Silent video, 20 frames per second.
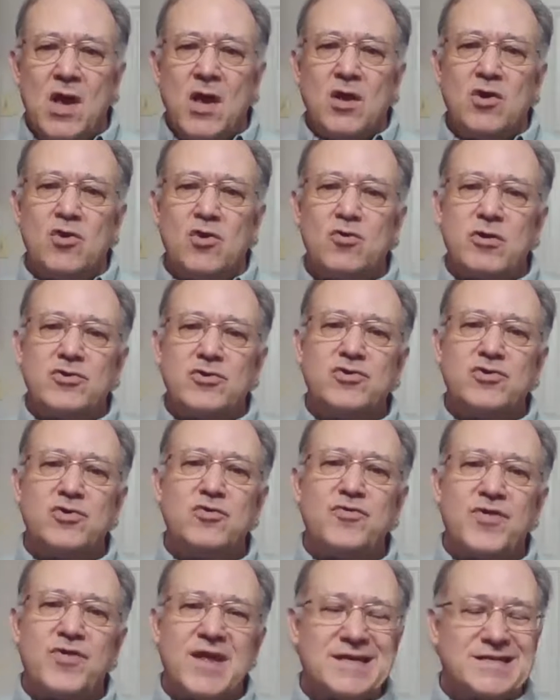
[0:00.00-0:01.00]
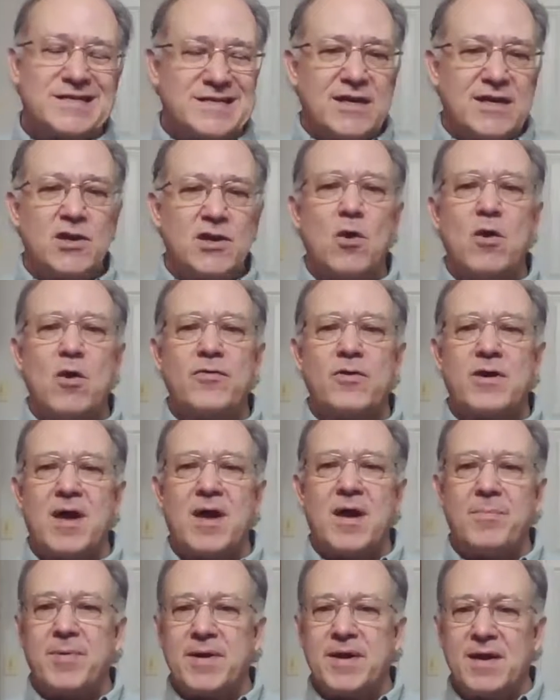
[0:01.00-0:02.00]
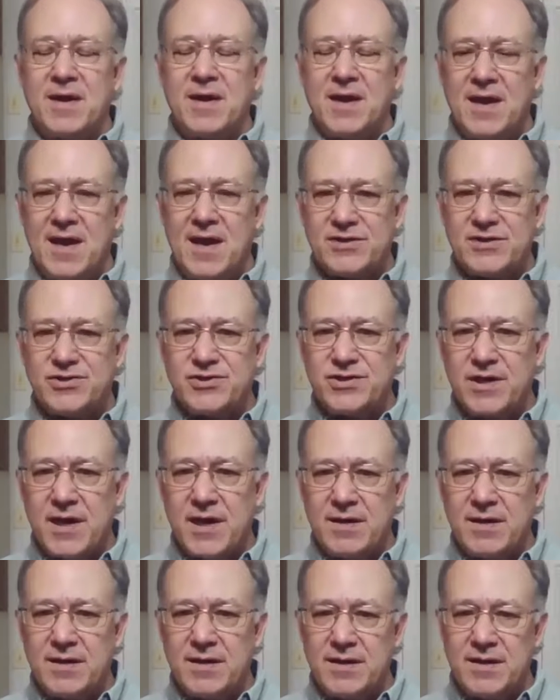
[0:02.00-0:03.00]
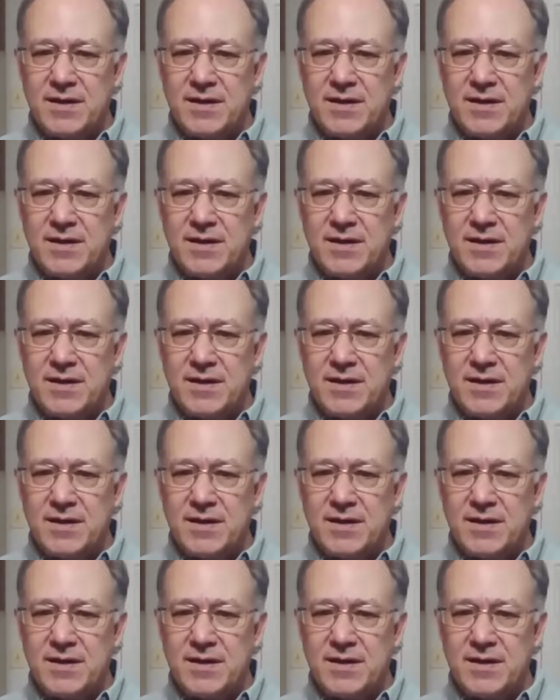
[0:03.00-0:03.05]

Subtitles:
you can do things that no other company has done.